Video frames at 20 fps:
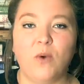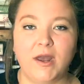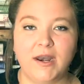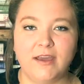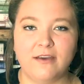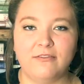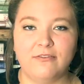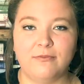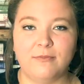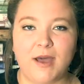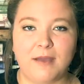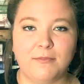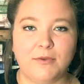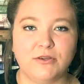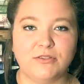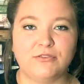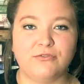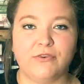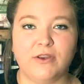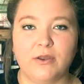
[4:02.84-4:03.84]
One of my
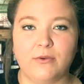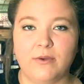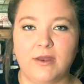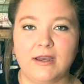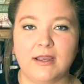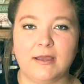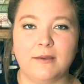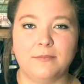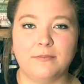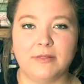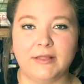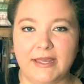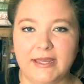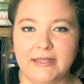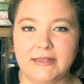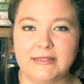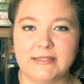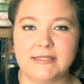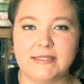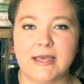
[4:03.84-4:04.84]
most frequent
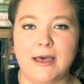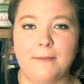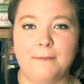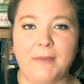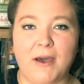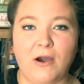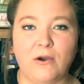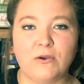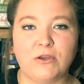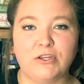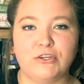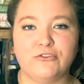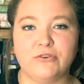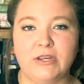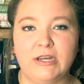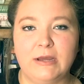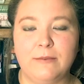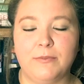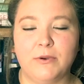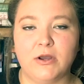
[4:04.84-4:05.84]
complaints about
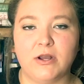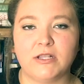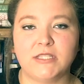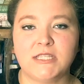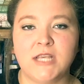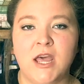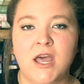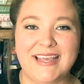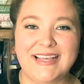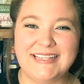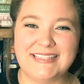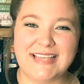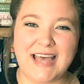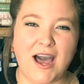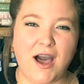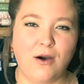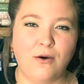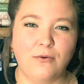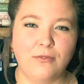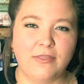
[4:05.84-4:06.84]
Katrina books is
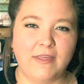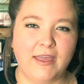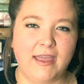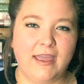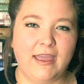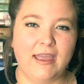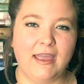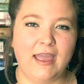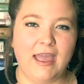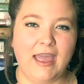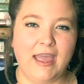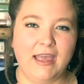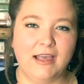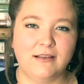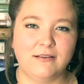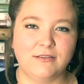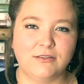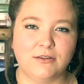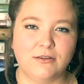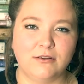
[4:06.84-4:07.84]
how they
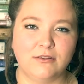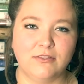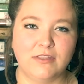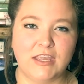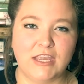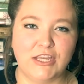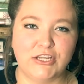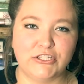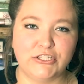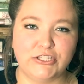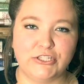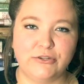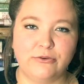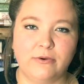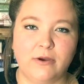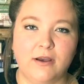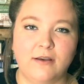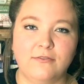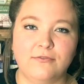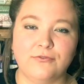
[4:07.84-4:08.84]
handle the issue
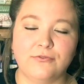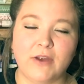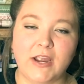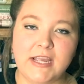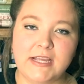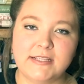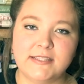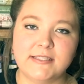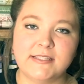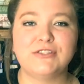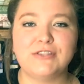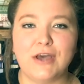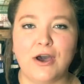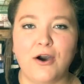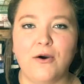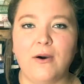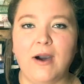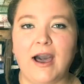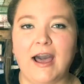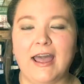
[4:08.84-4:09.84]
of race. So
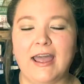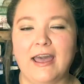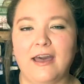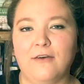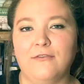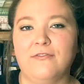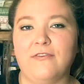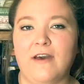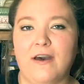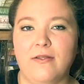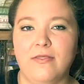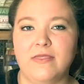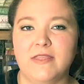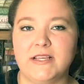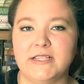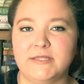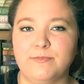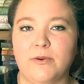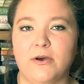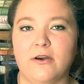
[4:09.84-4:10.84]
I have found
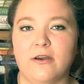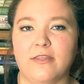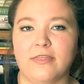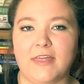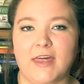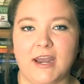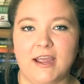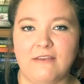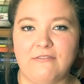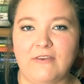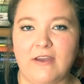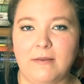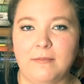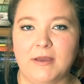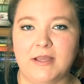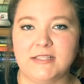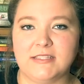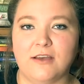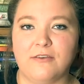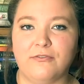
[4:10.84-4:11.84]
this book that I find
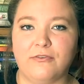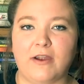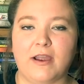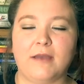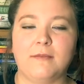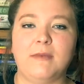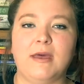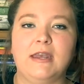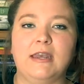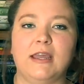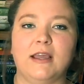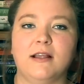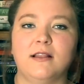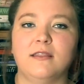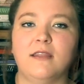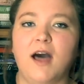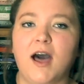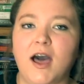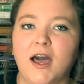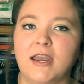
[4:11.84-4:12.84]
myself recommending a
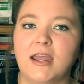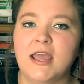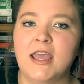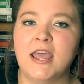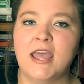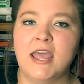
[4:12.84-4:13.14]
lot.